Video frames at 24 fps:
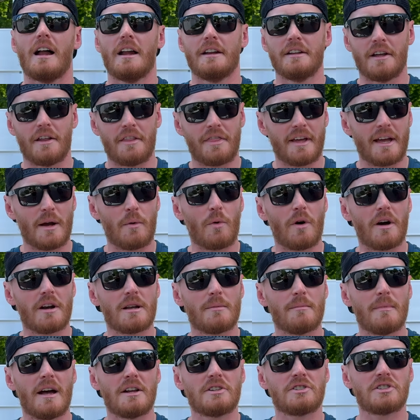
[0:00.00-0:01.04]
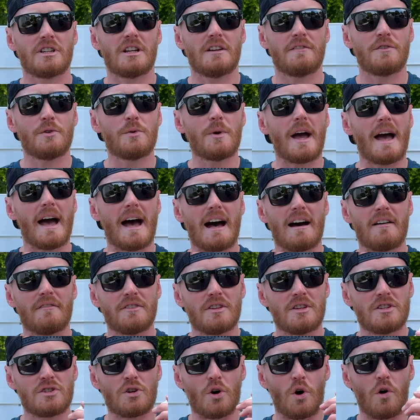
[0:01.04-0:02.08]
Another thing I wanted to mention, if you have
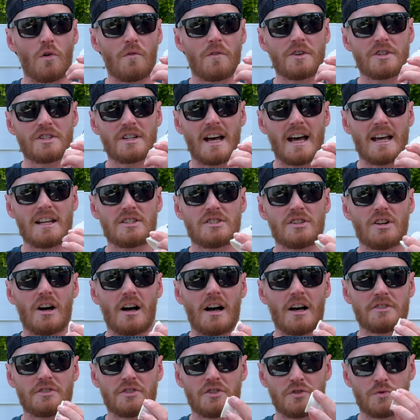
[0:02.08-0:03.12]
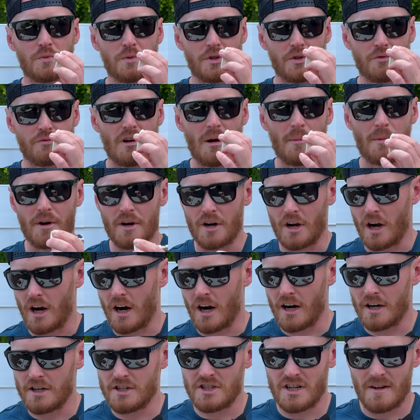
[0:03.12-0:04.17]
these oversized nozzles with the rubber
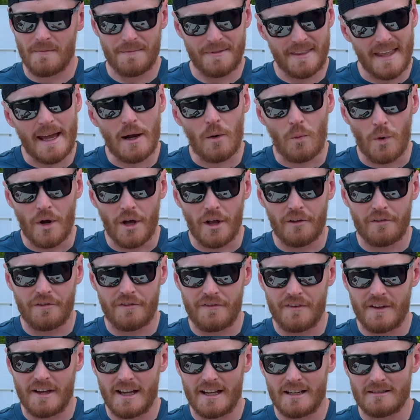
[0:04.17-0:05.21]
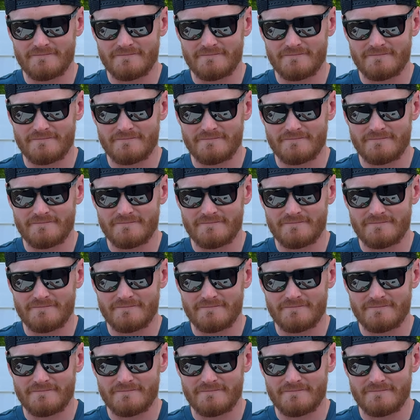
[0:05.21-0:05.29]
guards, they will fit.